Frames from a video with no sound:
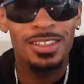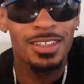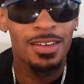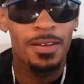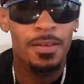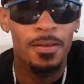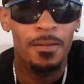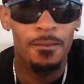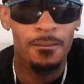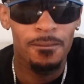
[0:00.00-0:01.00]

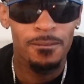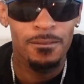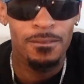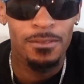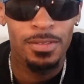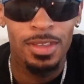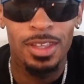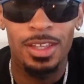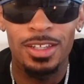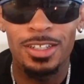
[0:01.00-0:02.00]

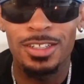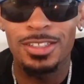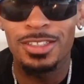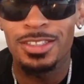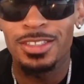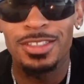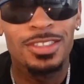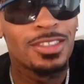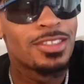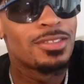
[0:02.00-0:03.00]

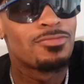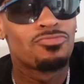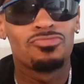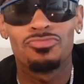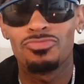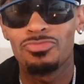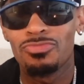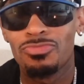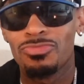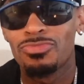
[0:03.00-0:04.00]

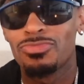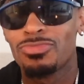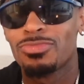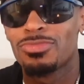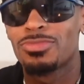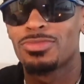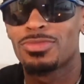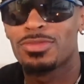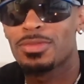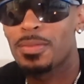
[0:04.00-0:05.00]

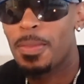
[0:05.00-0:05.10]
[no speech]